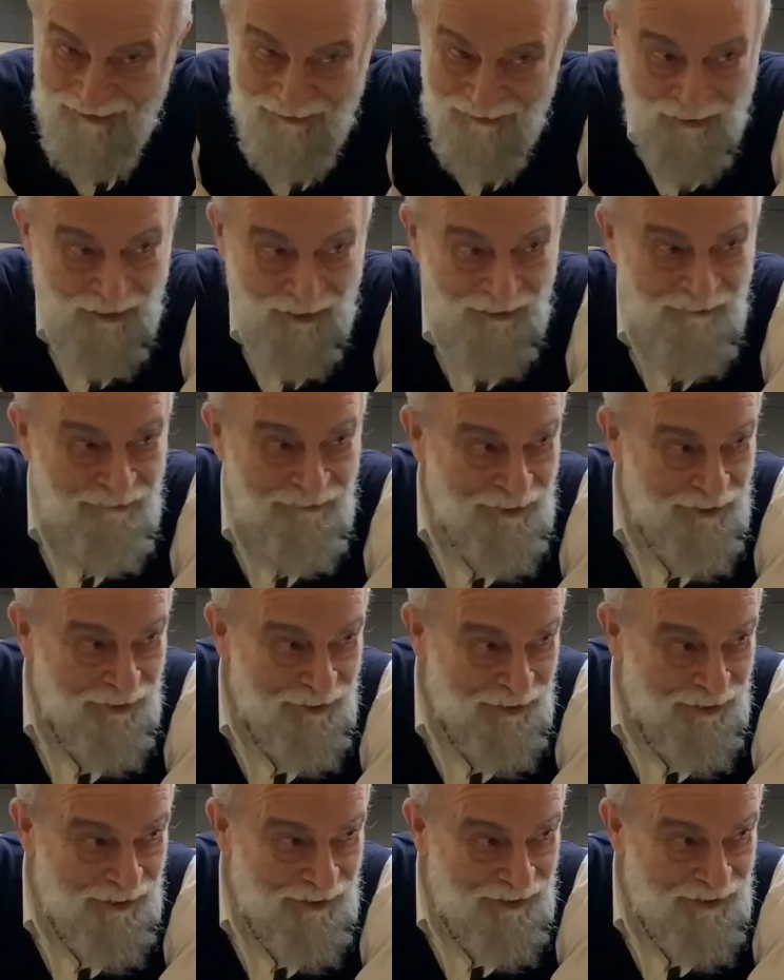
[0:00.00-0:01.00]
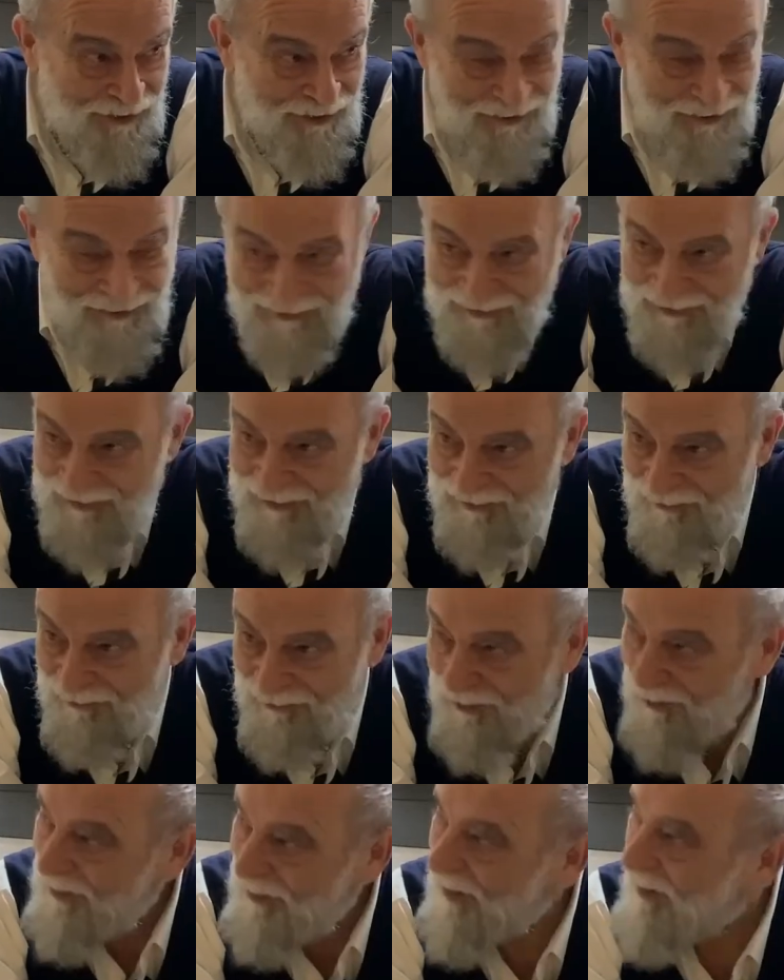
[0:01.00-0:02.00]
All for the good?
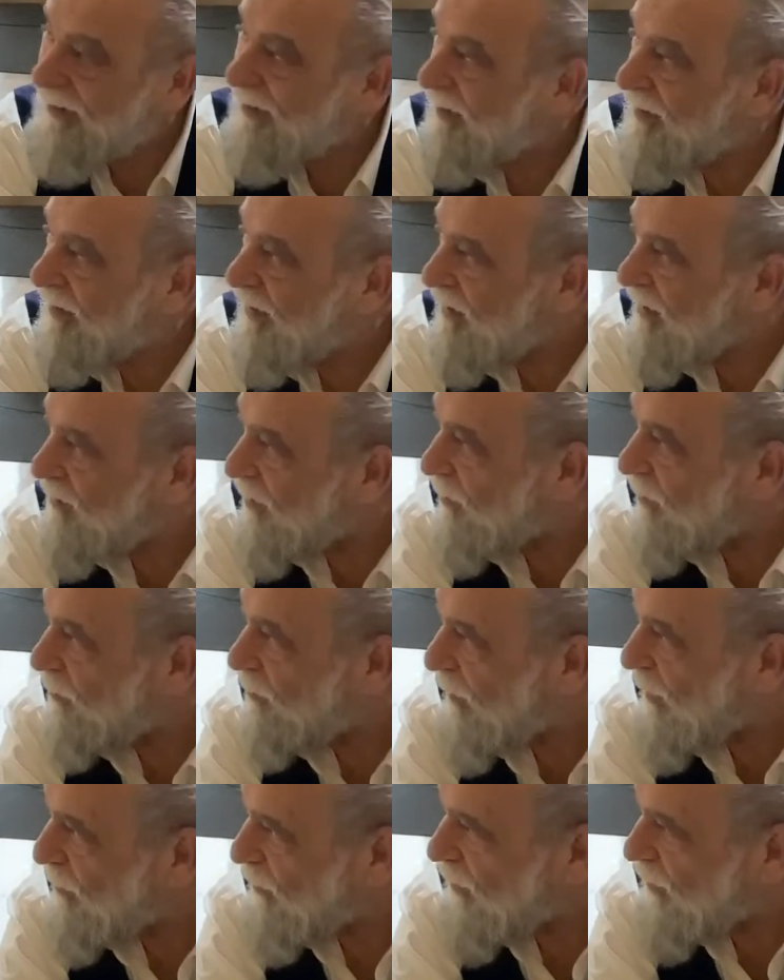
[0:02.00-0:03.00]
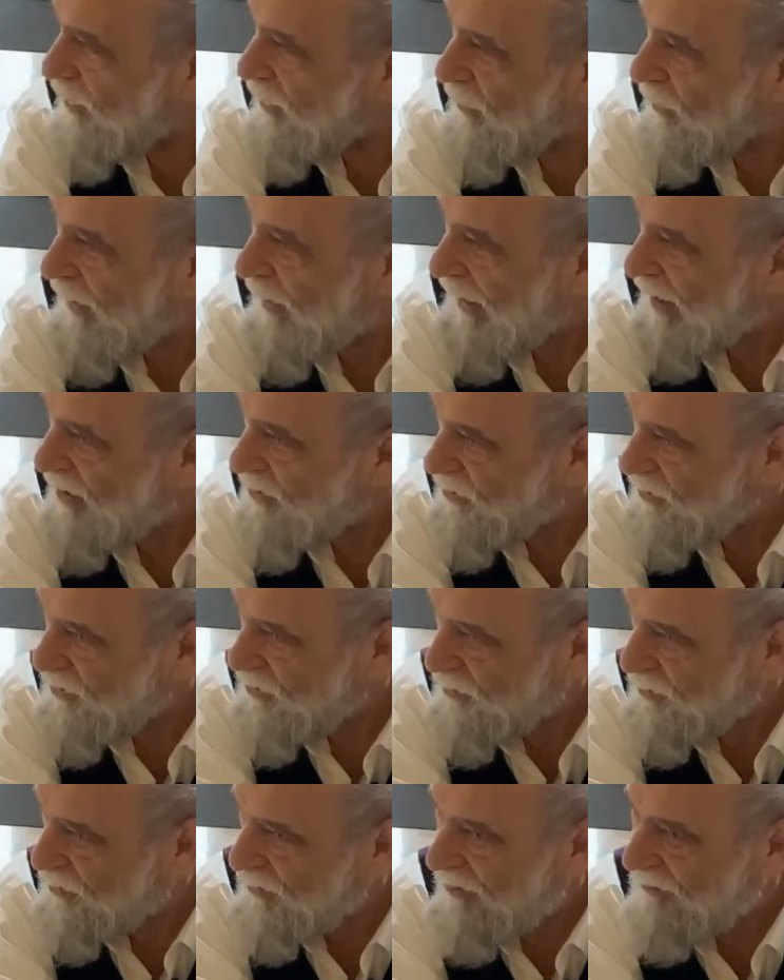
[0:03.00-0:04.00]
Well, tell it to the people that are
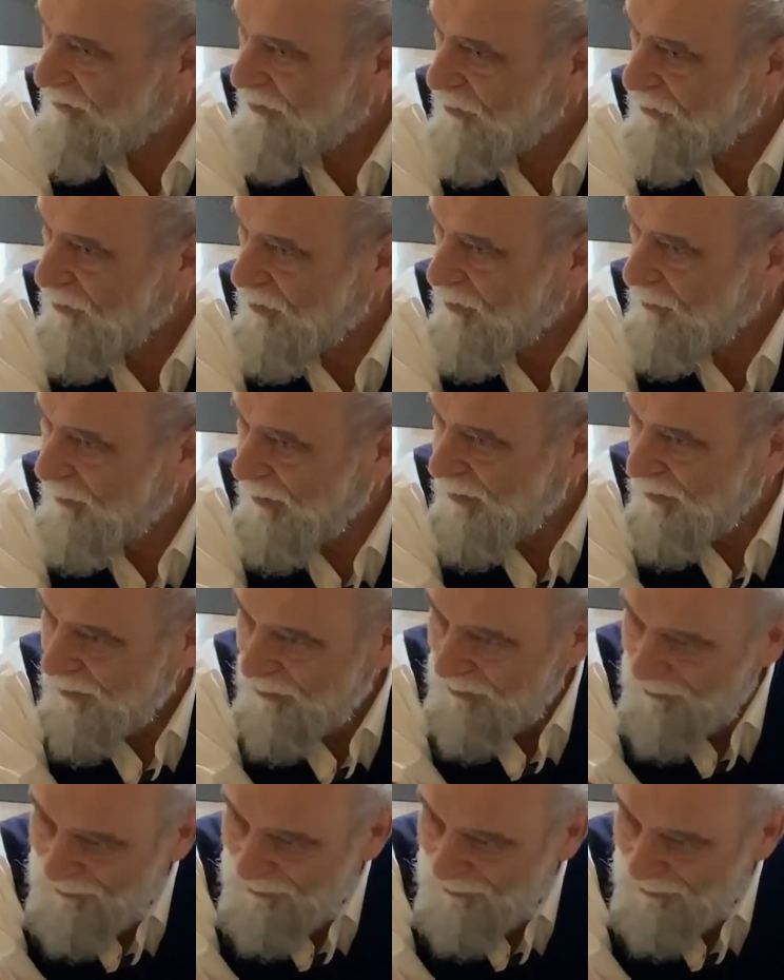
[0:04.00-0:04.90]
ashes. Do they feel good about it?